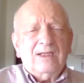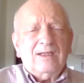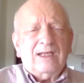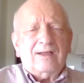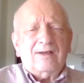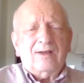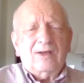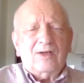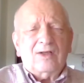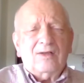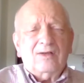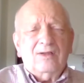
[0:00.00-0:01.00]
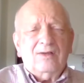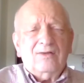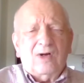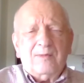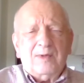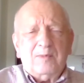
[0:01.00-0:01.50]
And
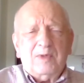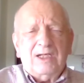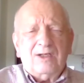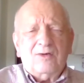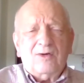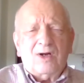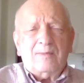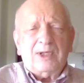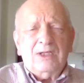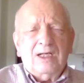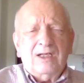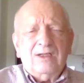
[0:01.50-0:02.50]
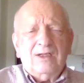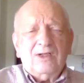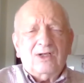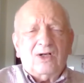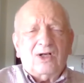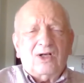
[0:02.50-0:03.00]
Grumman being Grumman,
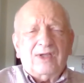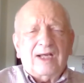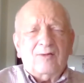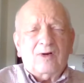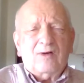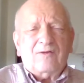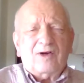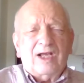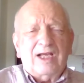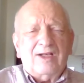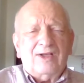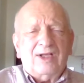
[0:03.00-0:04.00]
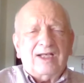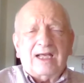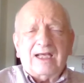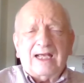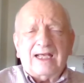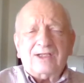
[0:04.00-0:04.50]
they were afraid that
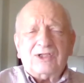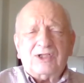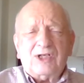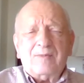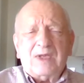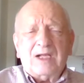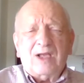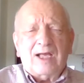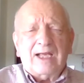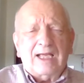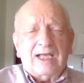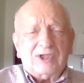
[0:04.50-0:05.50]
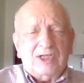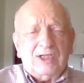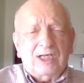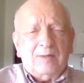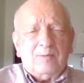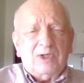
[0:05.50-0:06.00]
as something like
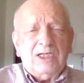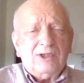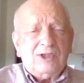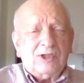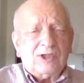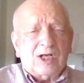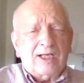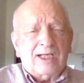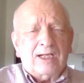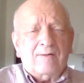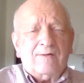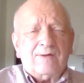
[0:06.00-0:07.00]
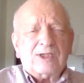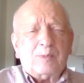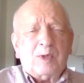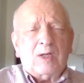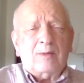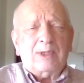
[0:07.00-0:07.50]
SETP, Society of
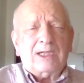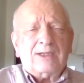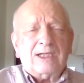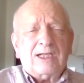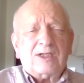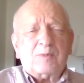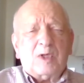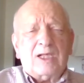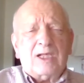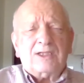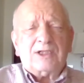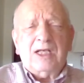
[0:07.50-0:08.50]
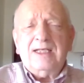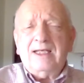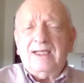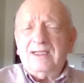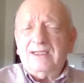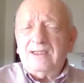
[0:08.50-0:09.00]
Experimental Test Pilots,
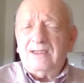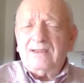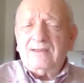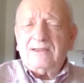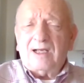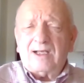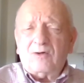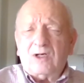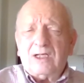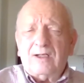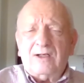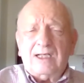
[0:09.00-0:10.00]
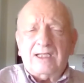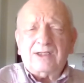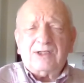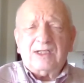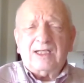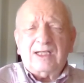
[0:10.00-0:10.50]
got
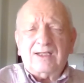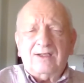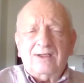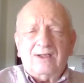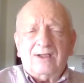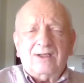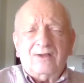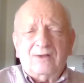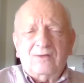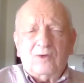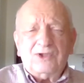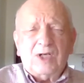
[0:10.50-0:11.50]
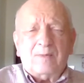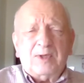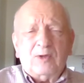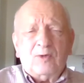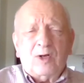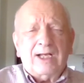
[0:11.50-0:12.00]
organized and was up
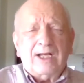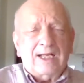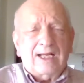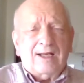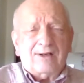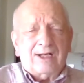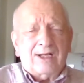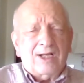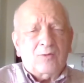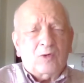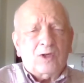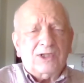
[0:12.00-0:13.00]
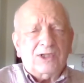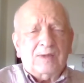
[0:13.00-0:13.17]
and running out at Edwards,